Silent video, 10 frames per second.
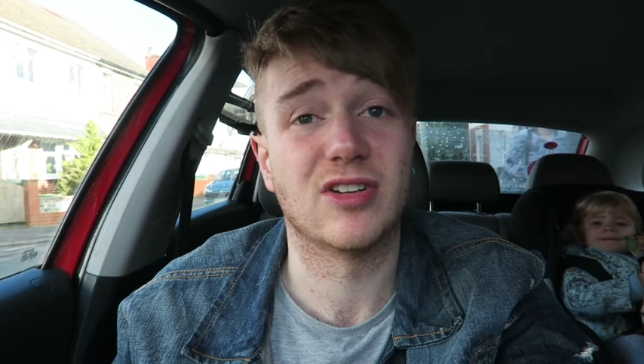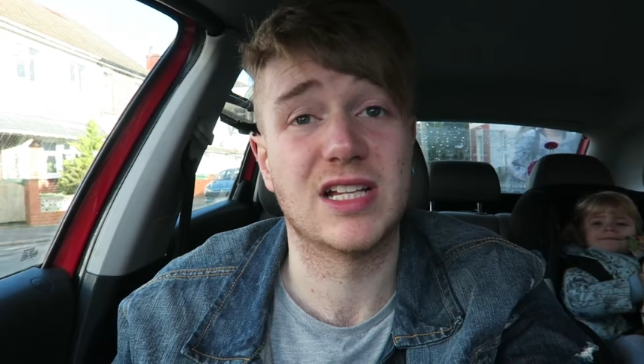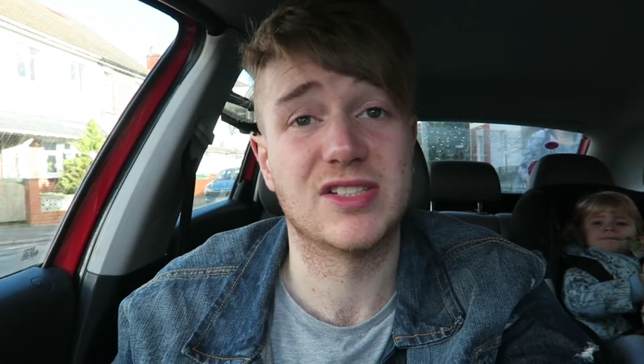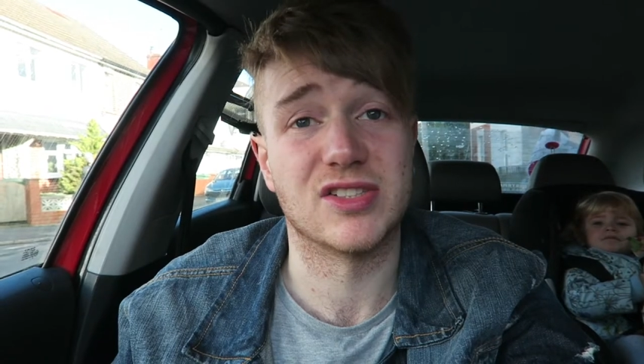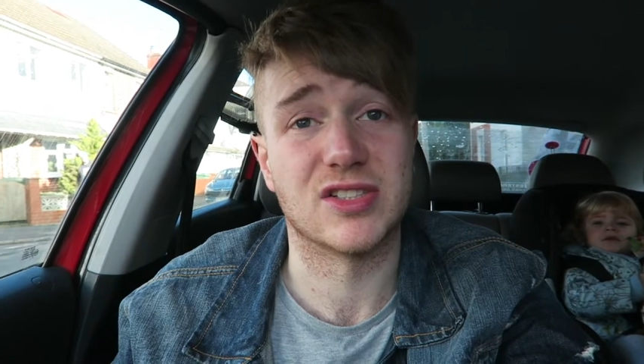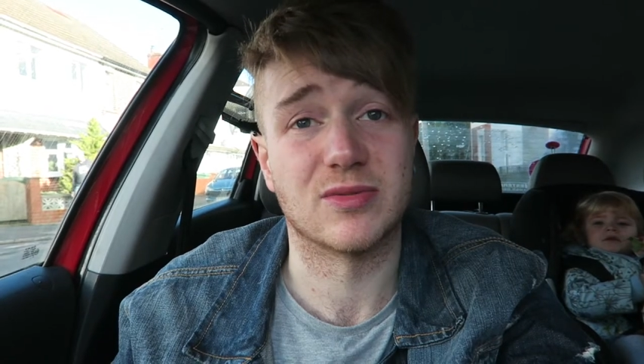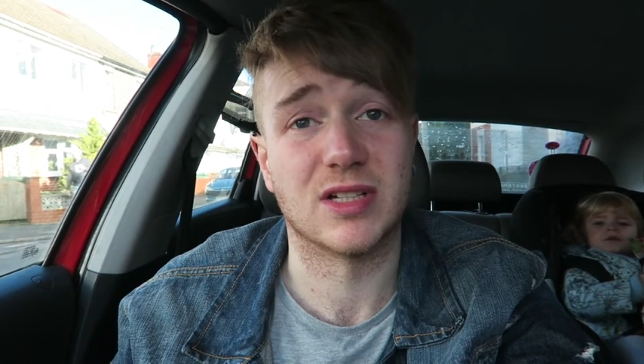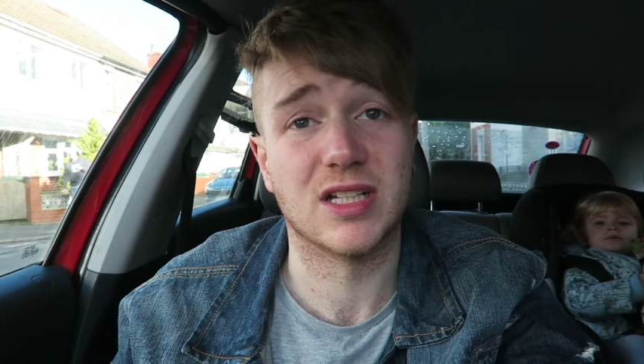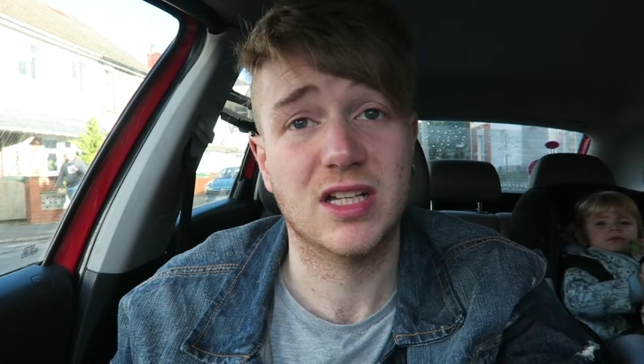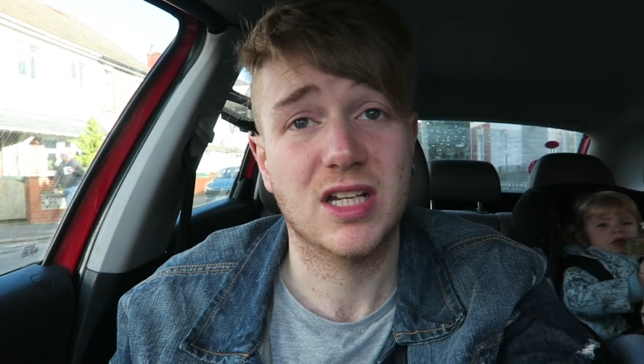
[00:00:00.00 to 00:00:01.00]
relationship,
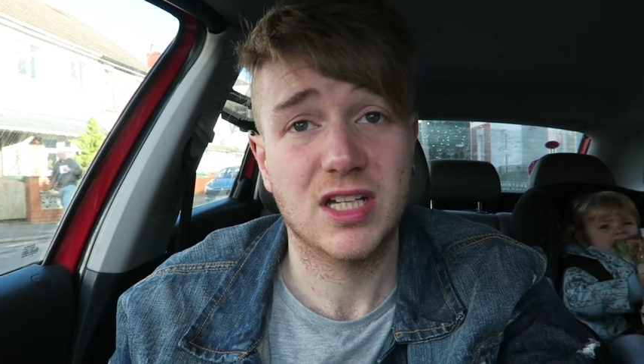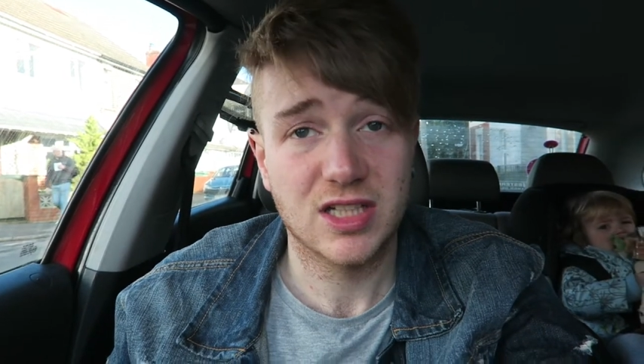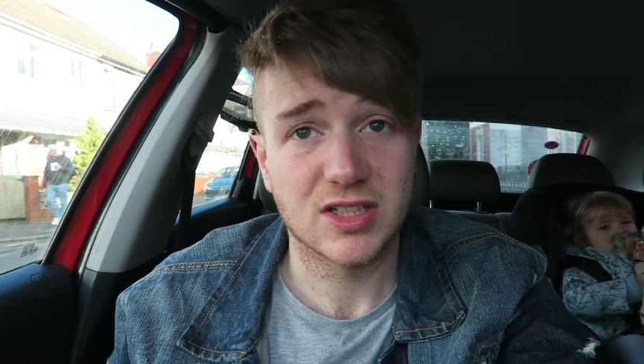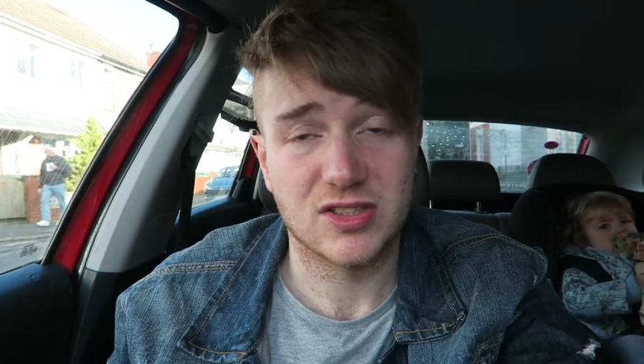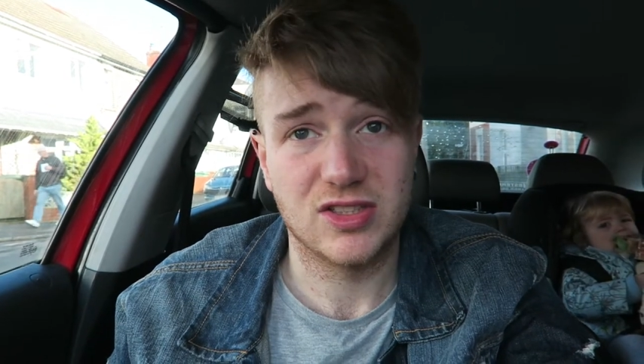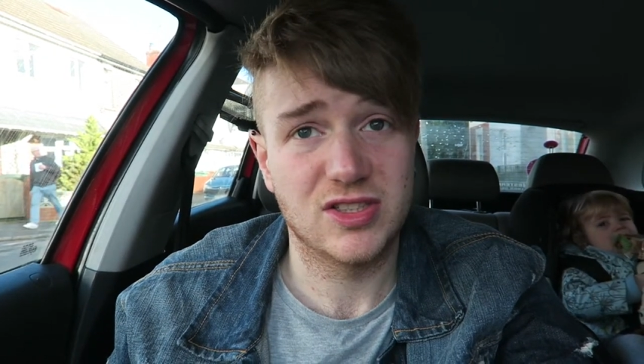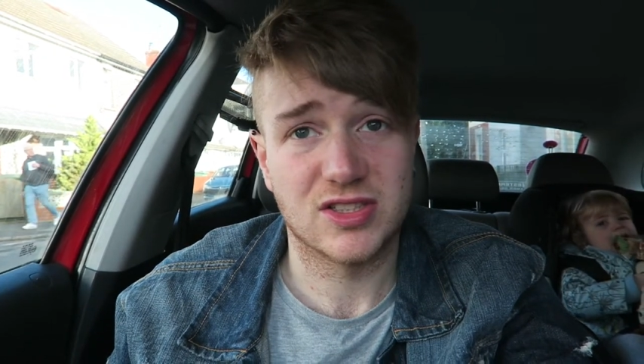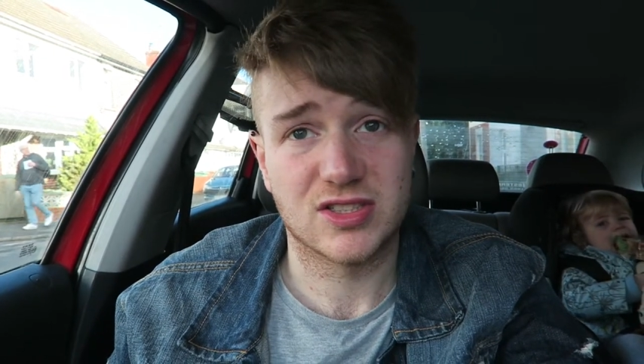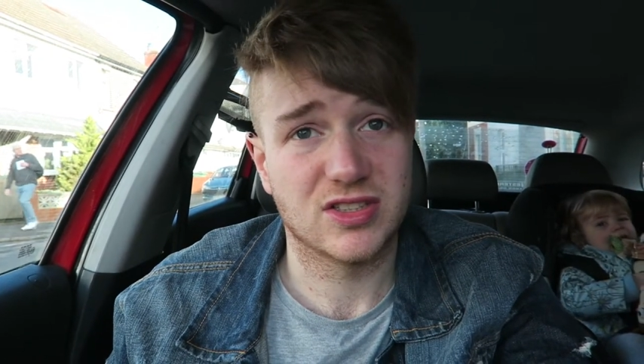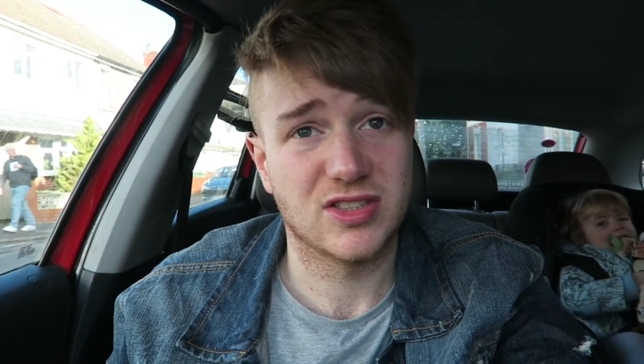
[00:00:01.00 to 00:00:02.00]
really, because you
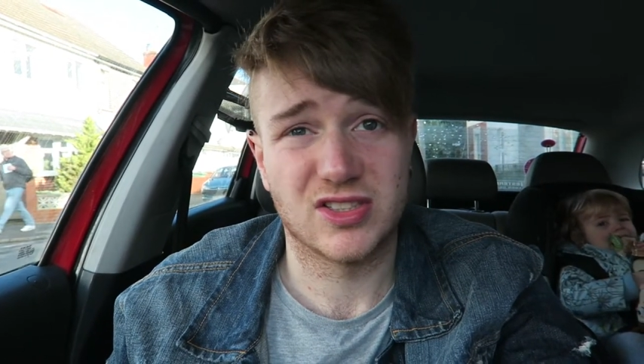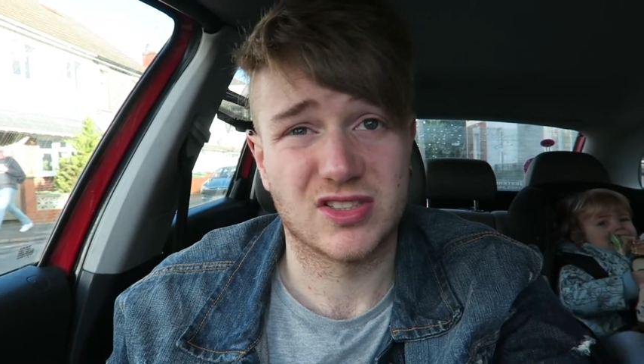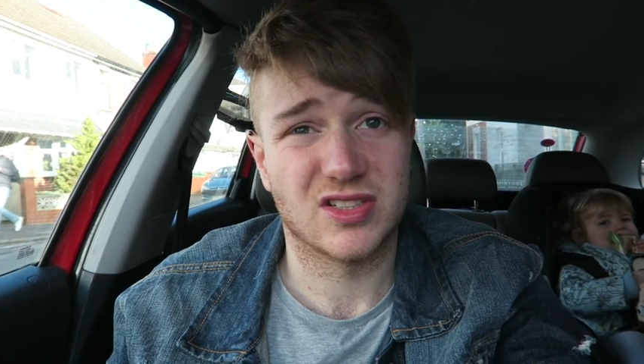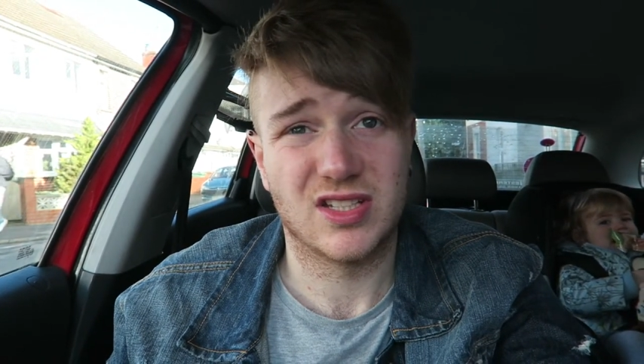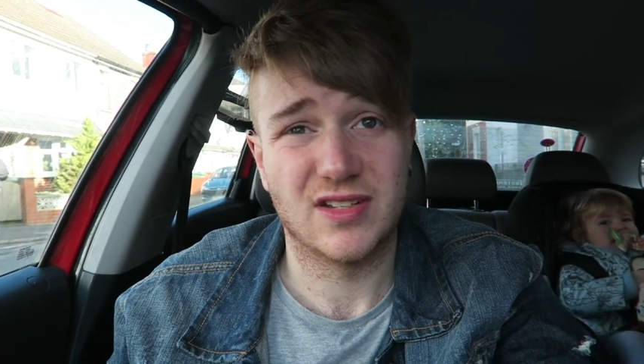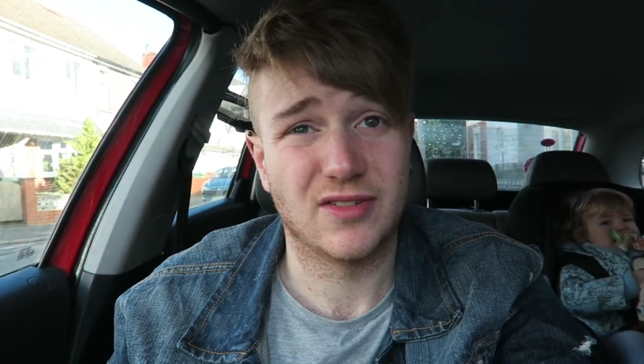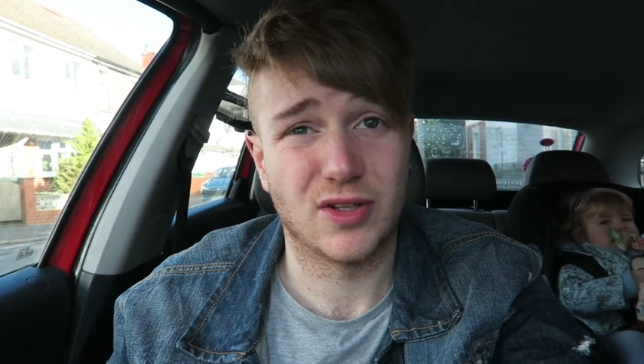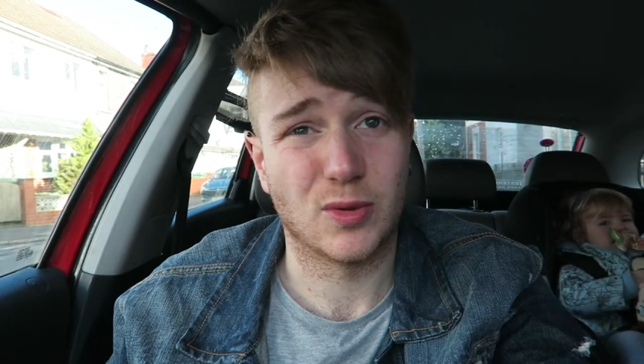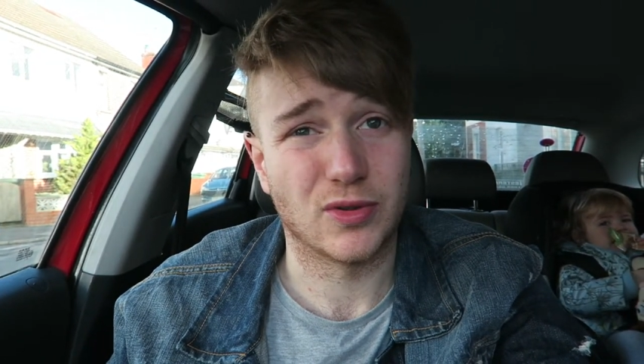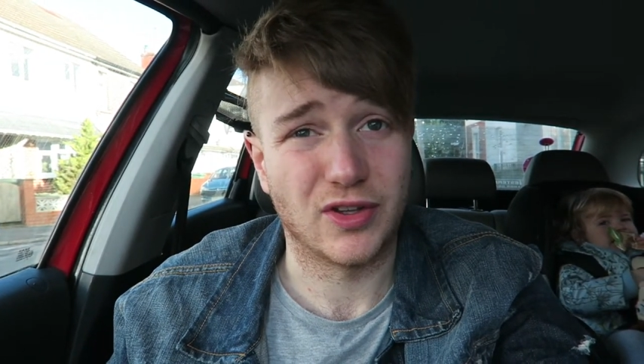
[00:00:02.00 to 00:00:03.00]
just never
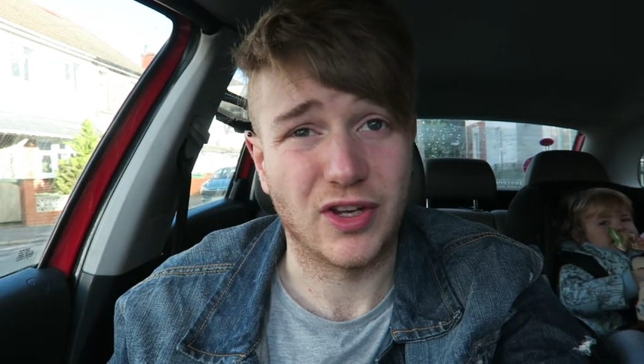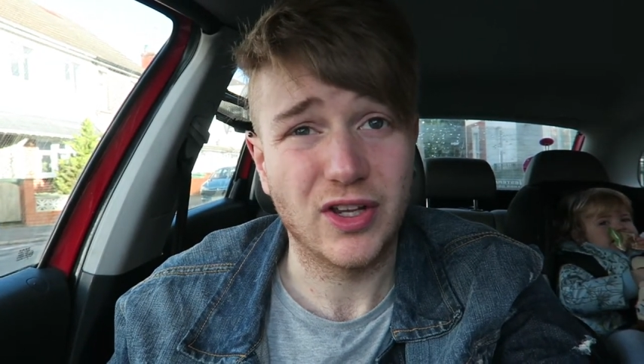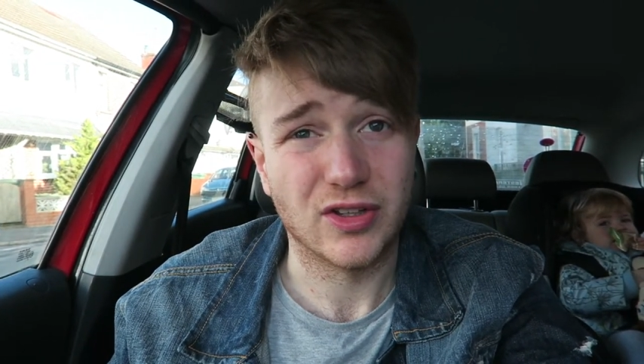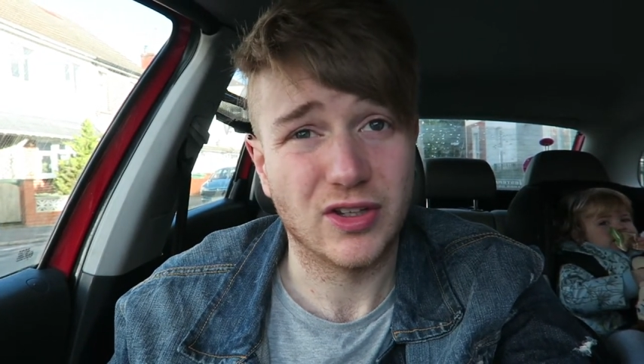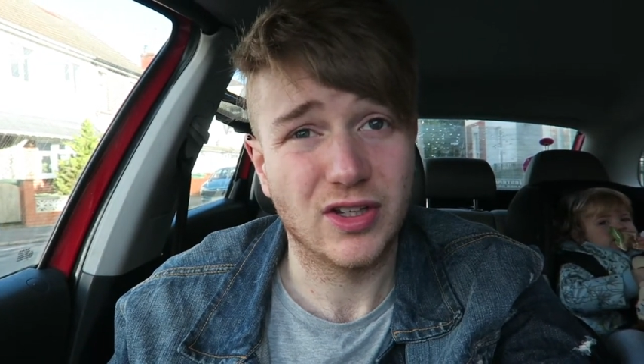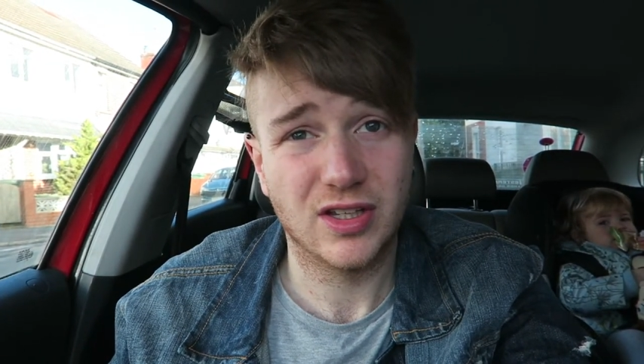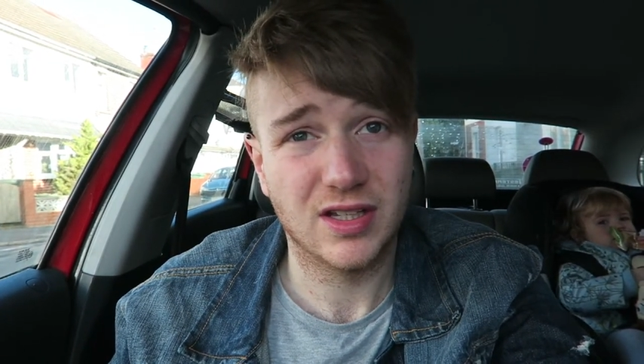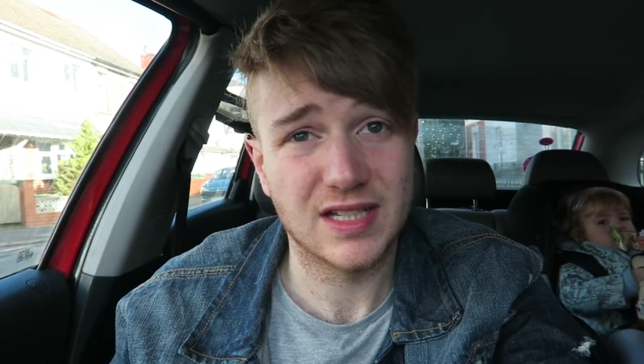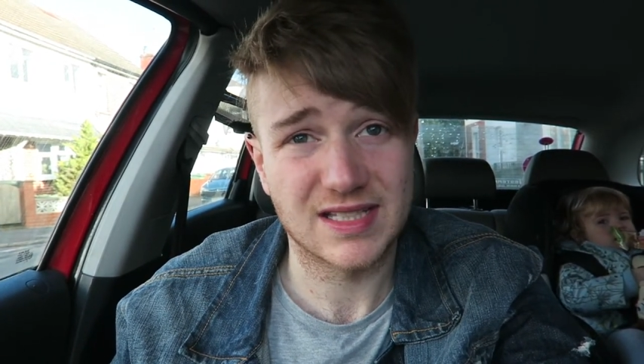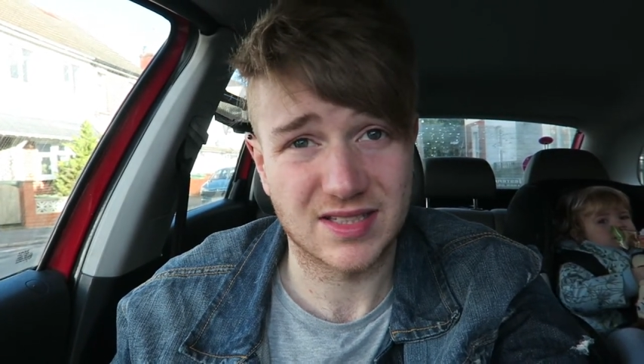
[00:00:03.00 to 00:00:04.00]
know what to do.
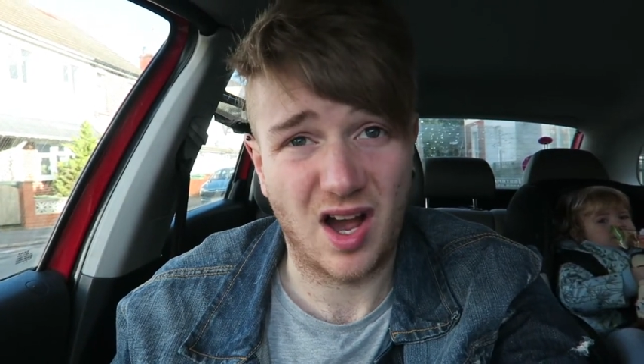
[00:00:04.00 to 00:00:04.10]
It's